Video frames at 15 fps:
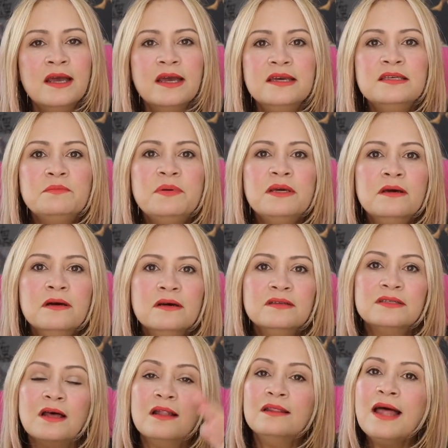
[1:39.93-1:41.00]
is
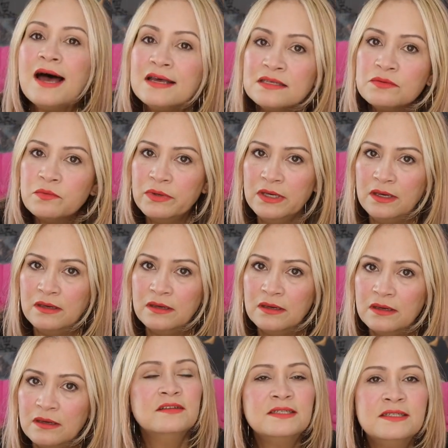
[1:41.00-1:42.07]
because last
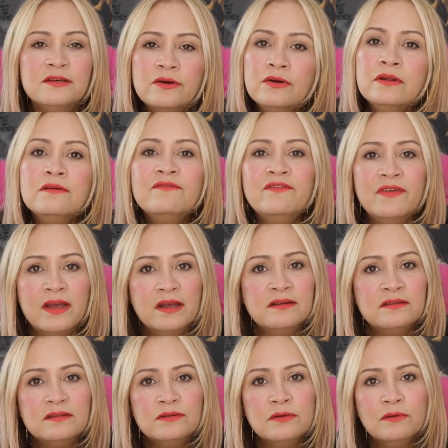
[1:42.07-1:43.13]
week, certain
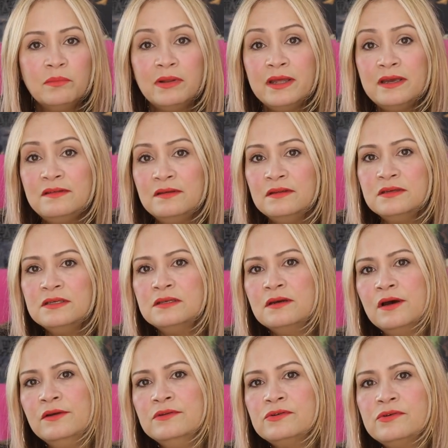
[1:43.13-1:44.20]
events took place in this
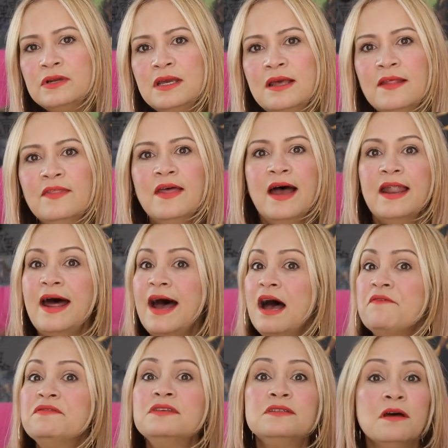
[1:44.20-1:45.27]
country that
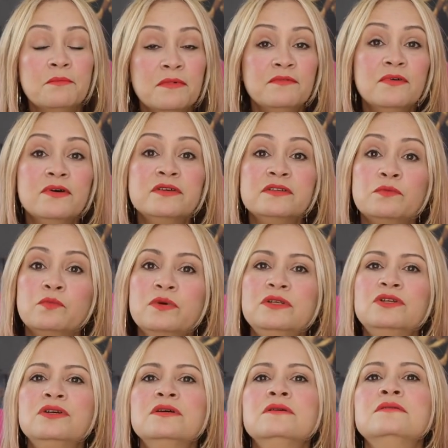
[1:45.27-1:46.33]
have some of us
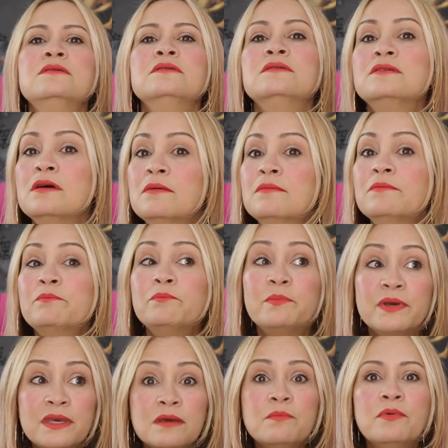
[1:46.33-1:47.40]
witches and some
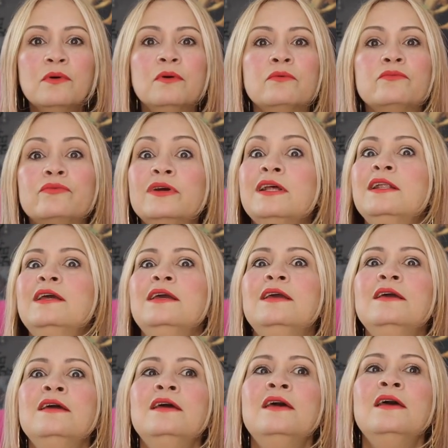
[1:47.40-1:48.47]
people
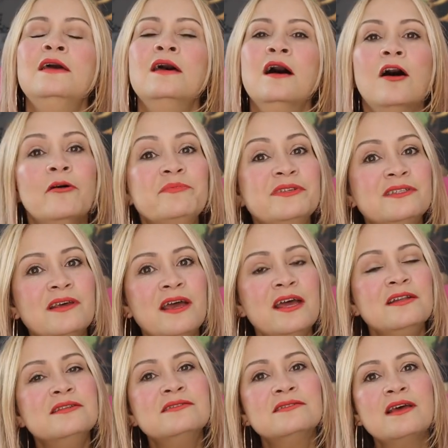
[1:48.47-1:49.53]
really
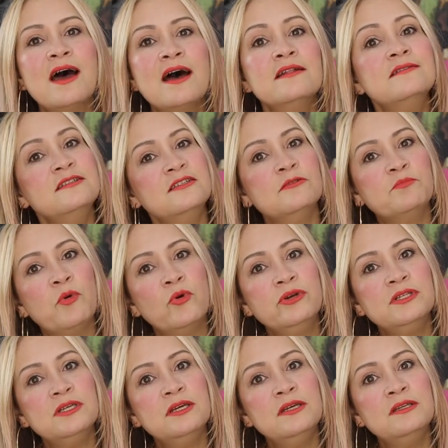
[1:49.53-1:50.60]
upset, sad,
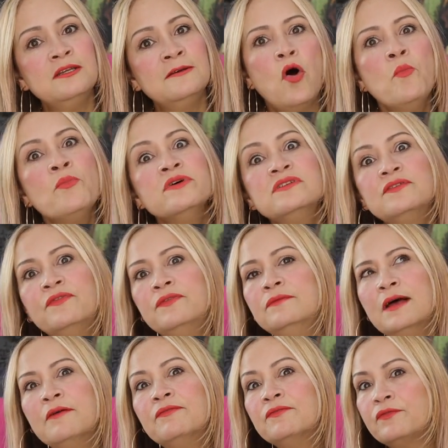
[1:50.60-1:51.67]
disappointed, almost
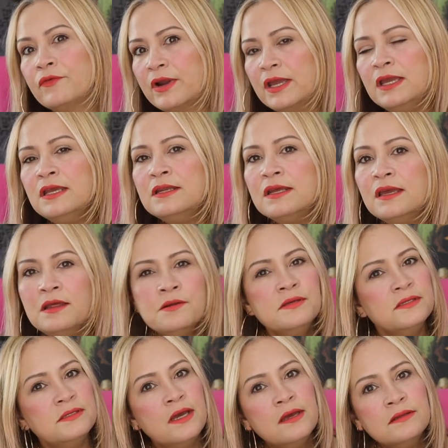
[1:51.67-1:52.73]
afraid in a
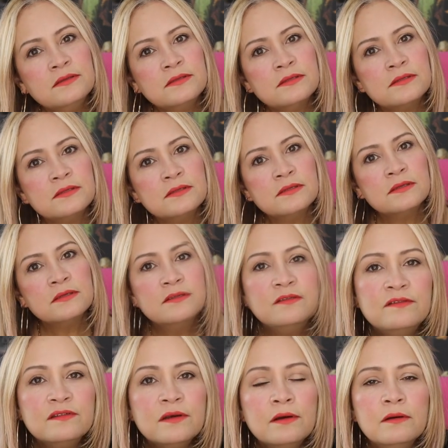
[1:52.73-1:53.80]
sense.
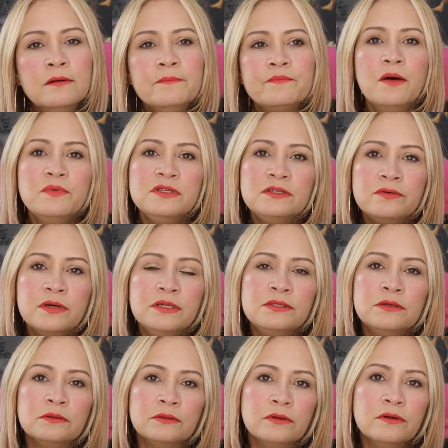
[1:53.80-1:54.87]
And so I was trying
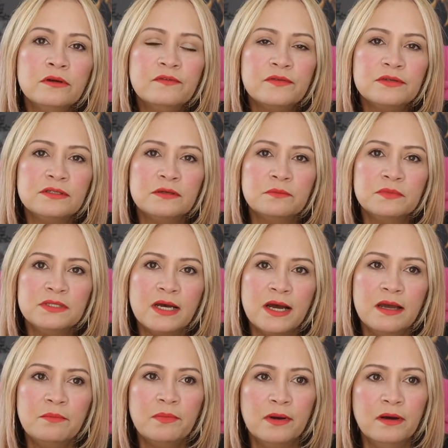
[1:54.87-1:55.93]
to look for some
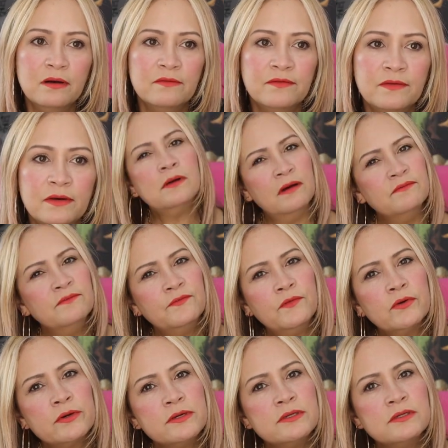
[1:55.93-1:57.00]
type of
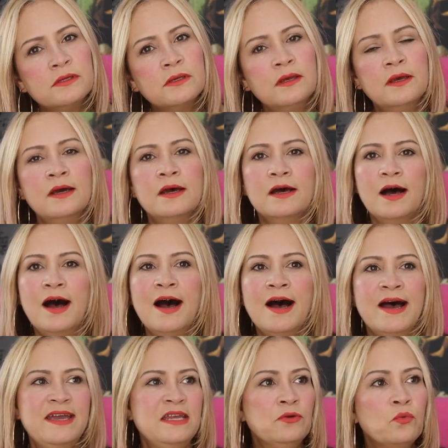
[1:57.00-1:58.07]
comfort
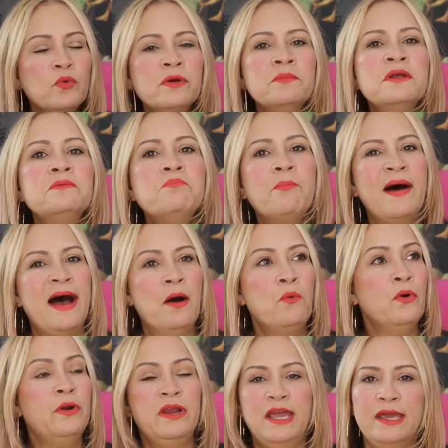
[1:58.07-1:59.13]
in women
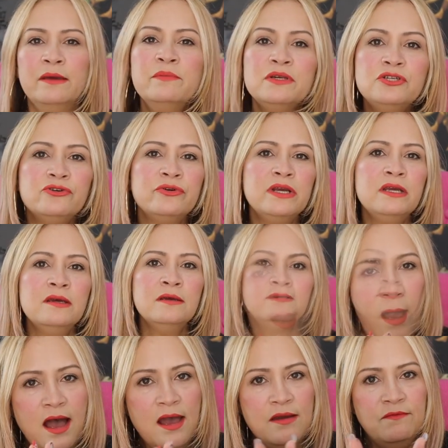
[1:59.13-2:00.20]
power imagery.
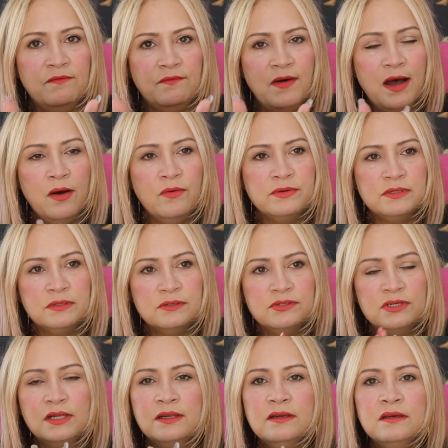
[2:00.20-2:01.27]
I found Sheila